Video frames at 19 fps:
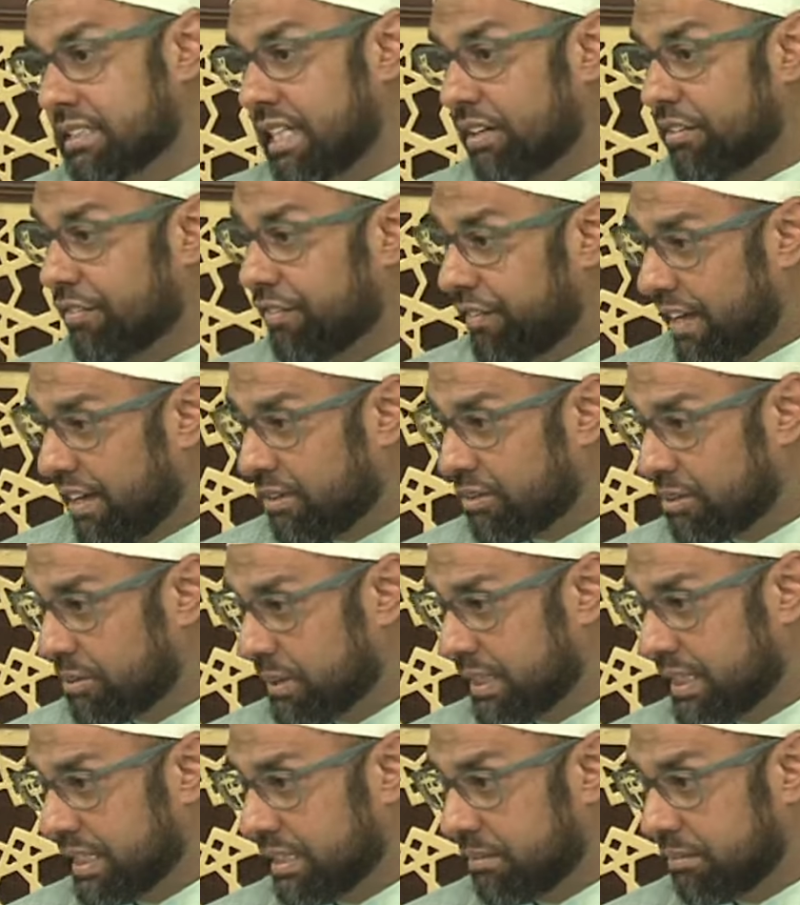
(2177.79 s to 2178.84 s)
now found
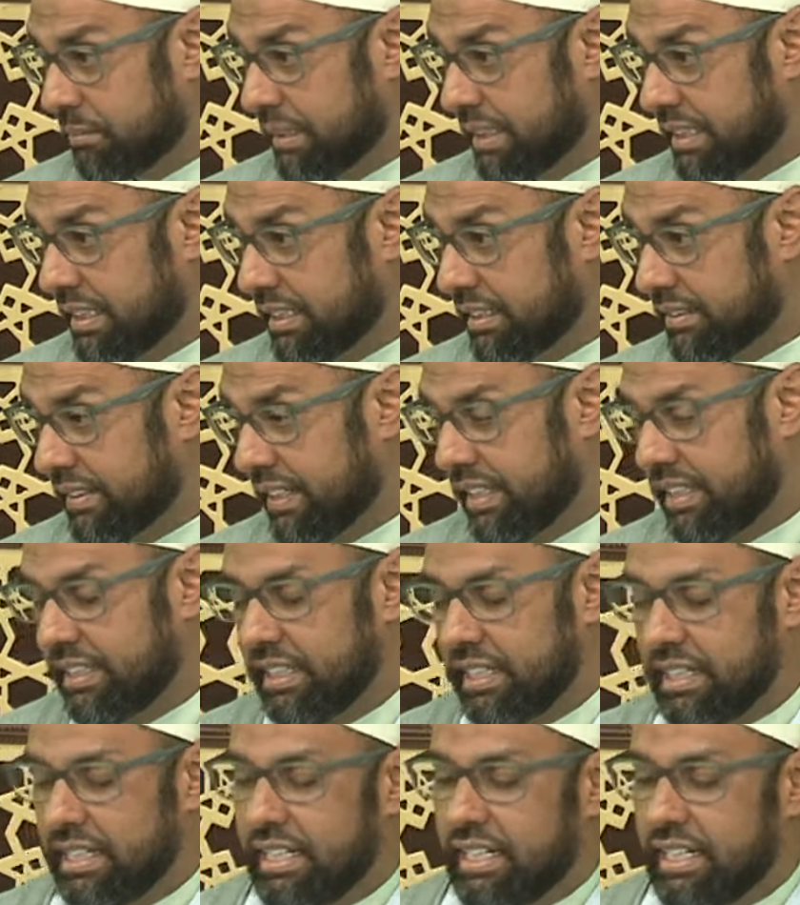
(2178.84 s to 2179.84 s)
within me, right?